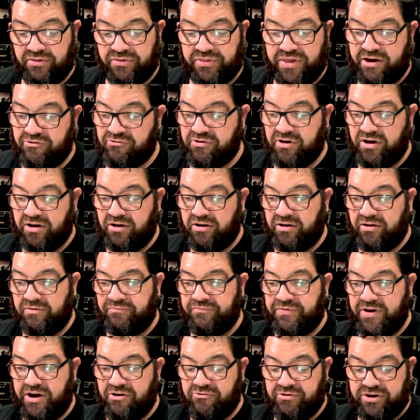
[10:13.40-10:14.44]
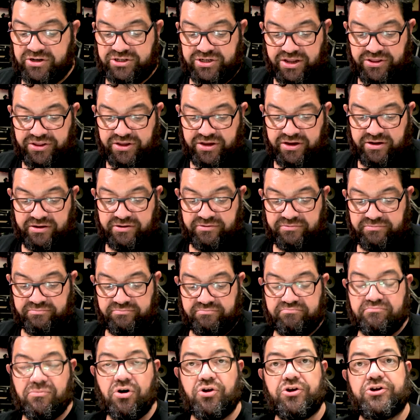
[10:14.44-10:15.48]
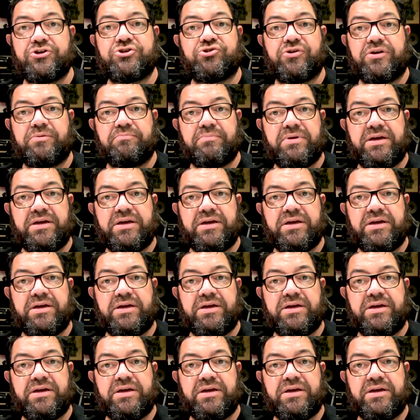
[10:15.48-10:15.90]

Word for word: There are various other monitoring